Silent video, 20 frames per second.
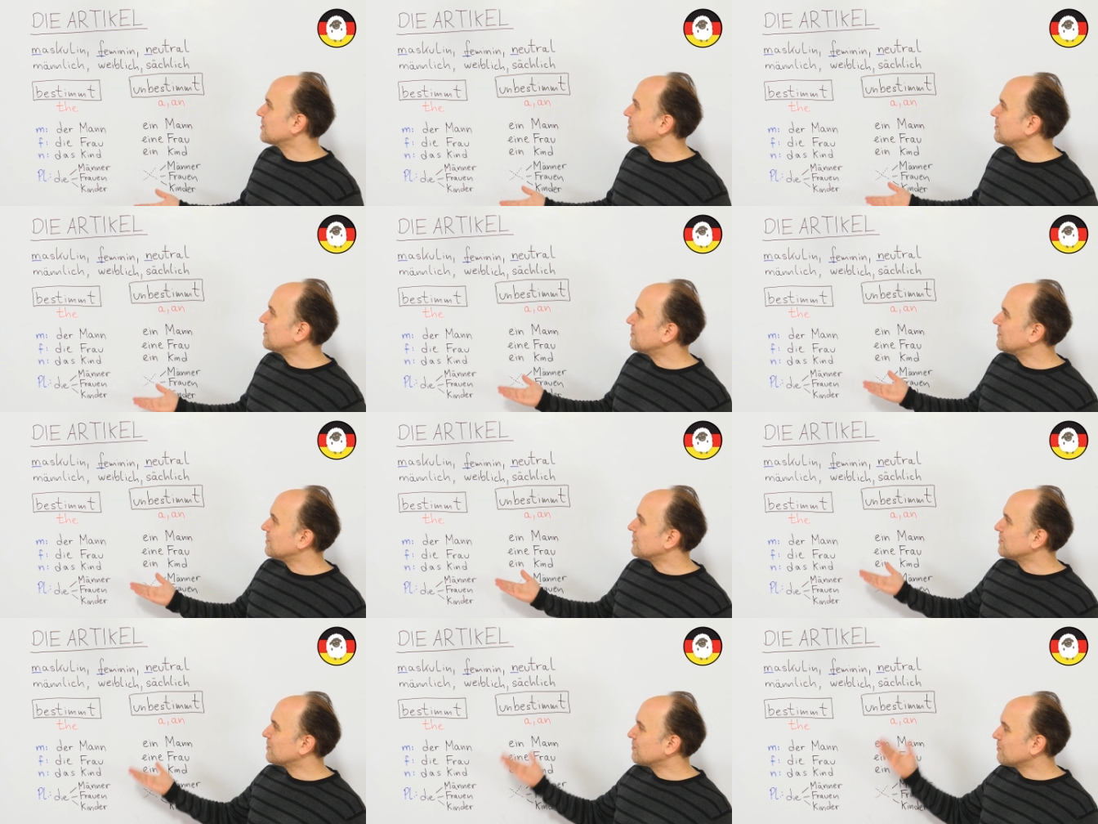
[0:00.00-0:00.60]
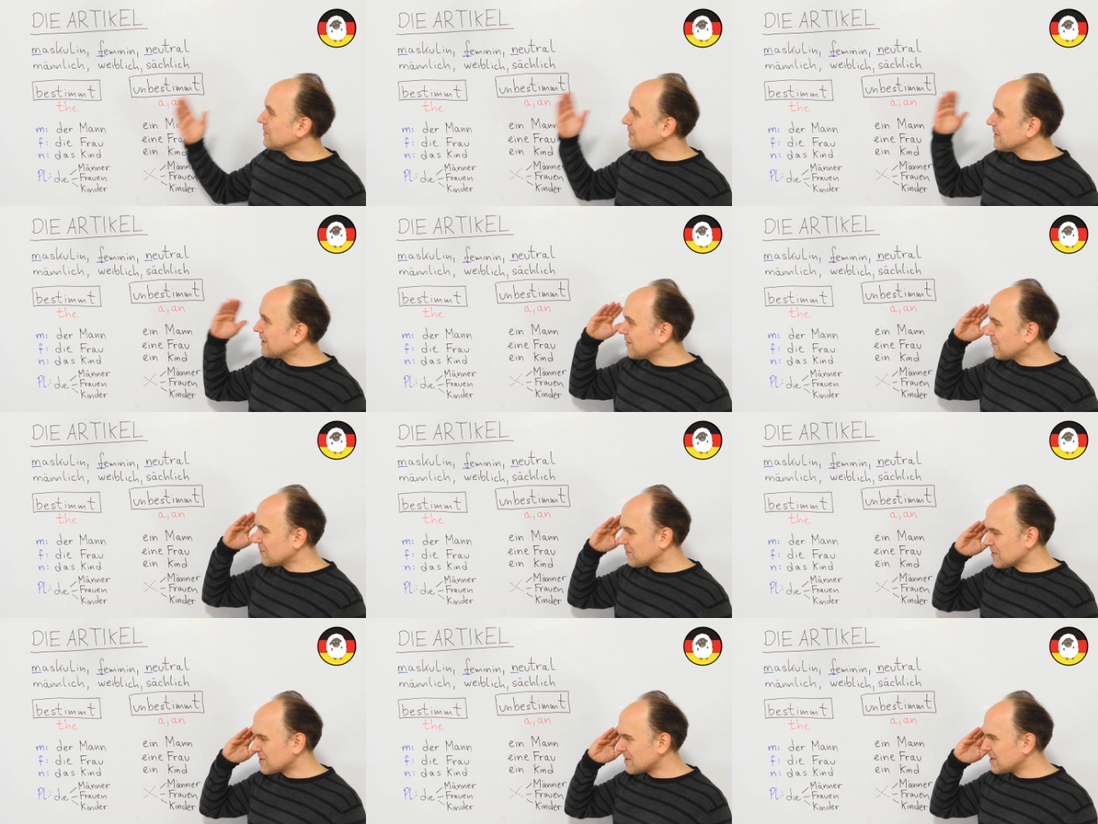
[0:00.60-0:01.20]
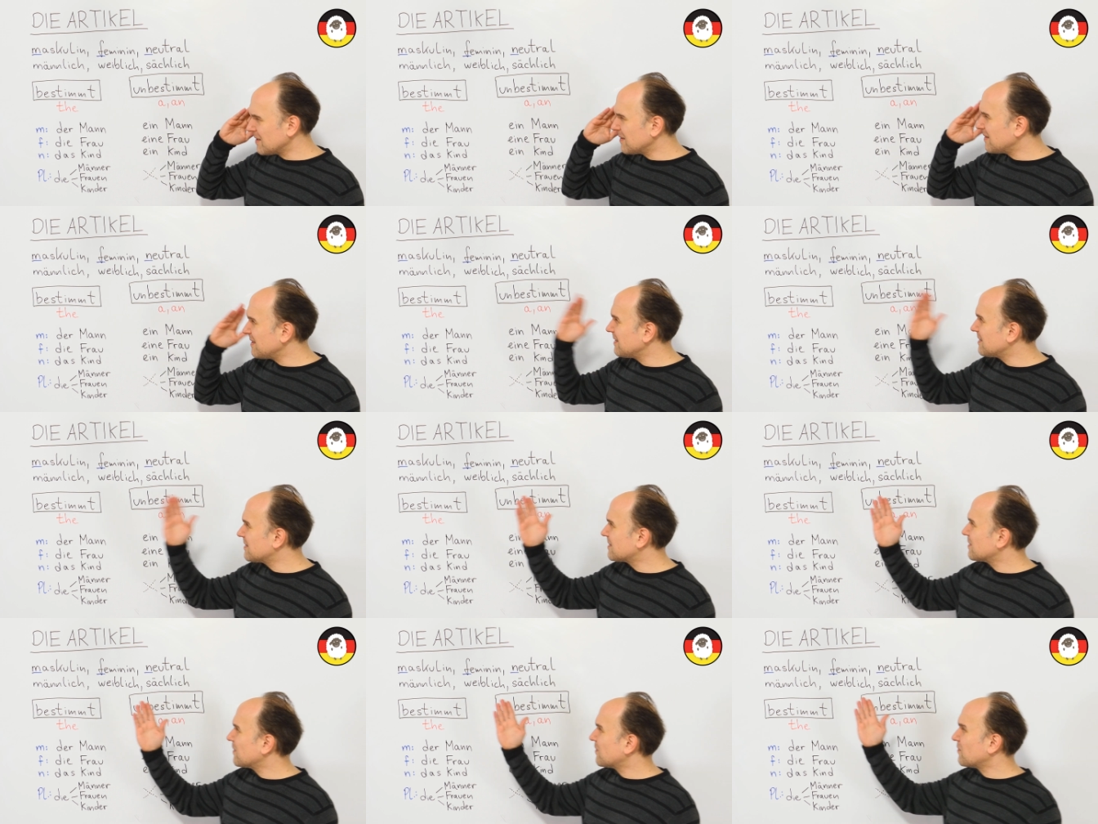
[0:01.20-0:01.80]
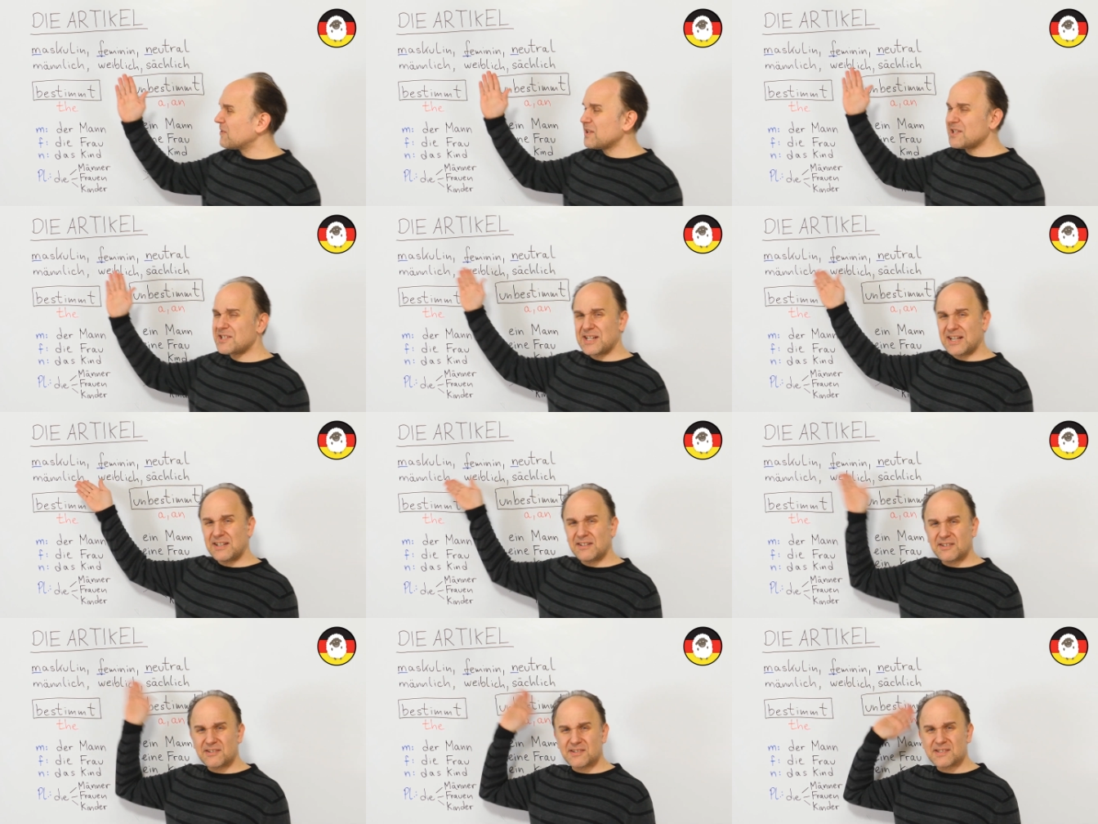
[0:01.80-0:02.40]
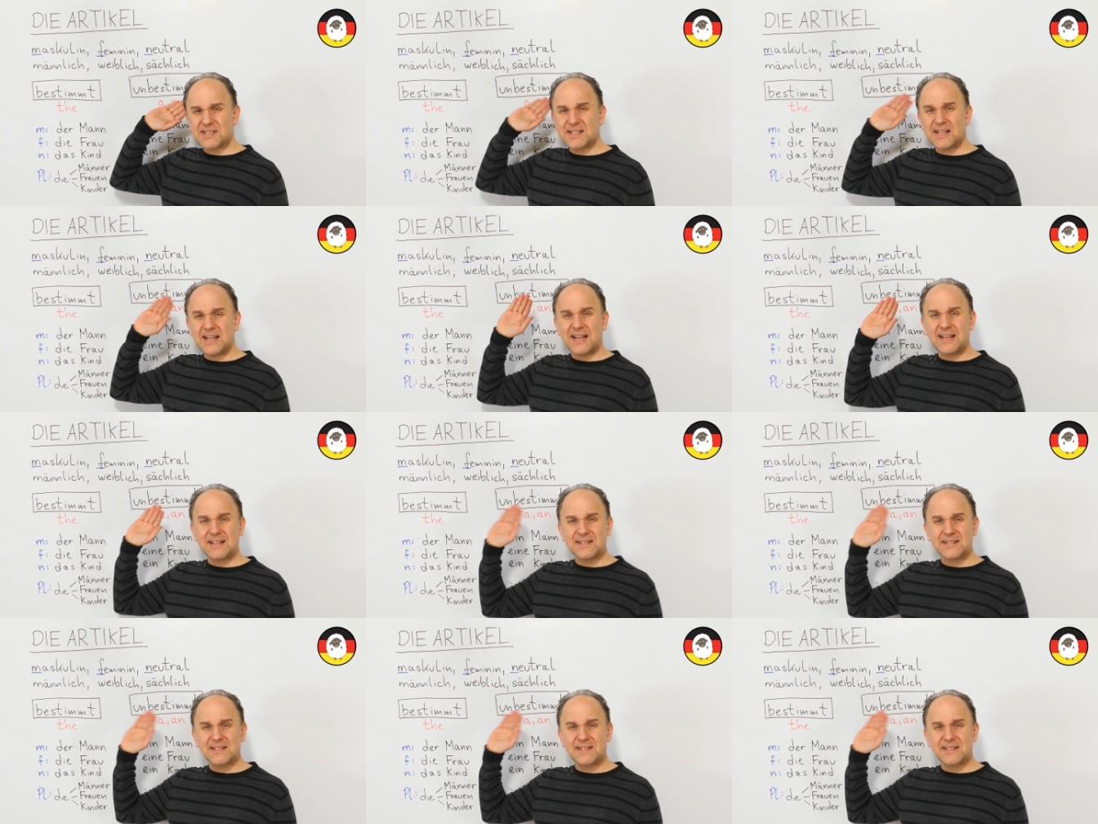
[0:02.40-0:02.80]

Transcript: So you really have to see these three genders